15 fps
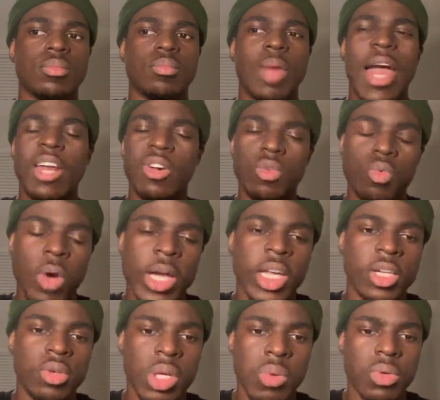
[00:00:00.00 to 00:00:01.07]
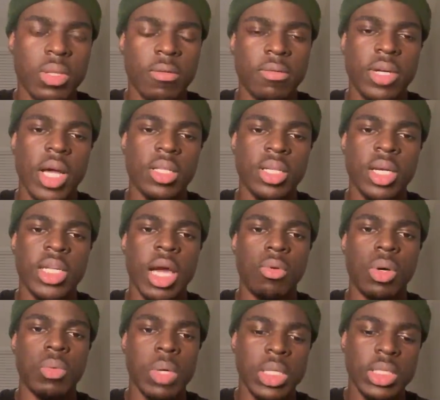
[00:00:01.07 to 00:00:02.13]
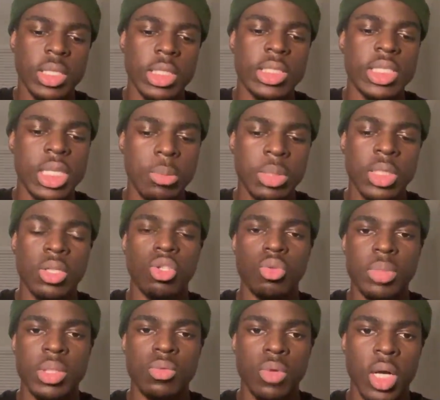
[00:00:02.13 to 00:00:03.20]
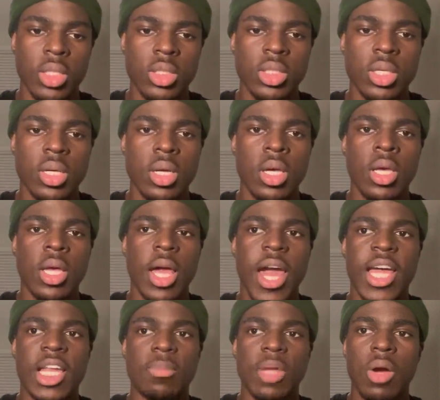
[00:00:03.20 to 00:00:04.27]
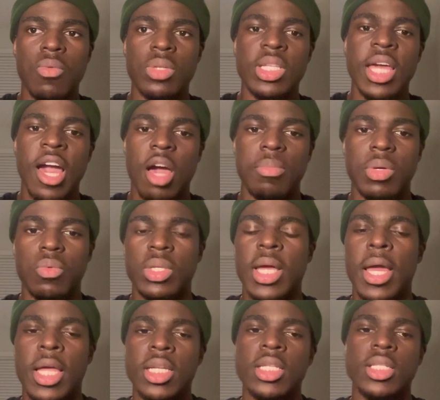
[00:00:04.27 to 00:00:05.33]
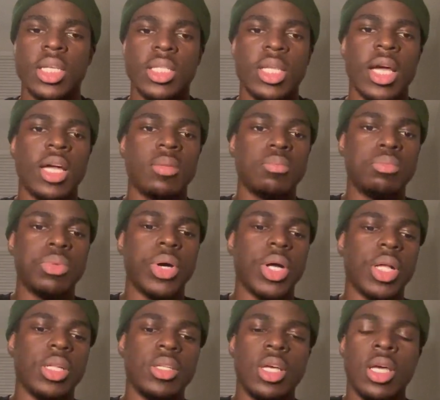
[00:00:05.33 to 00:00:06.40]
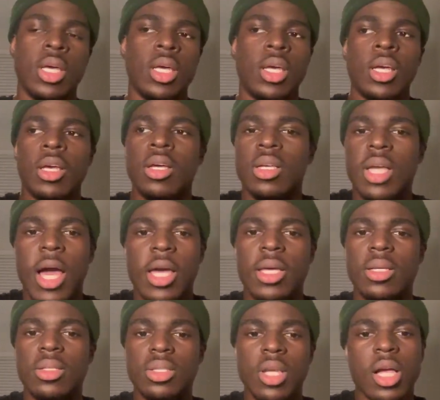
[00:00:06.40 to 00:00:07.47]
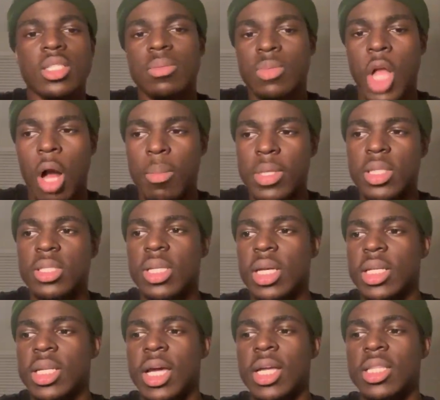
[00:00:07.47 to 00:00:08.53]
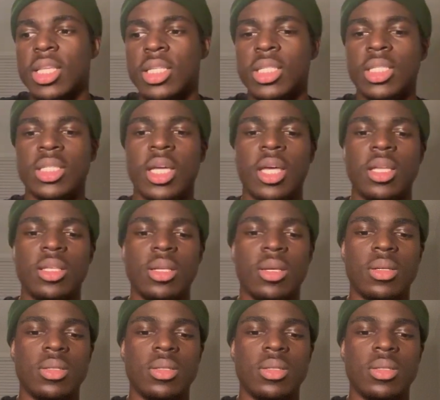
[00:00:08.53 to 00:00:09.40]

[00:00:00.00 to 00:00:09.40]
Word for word: I don't quite agree with the finale and how it went. It seemed a little bit rushed, and I'm not really happy with the ending like that. But I saw some comments saying that this is like,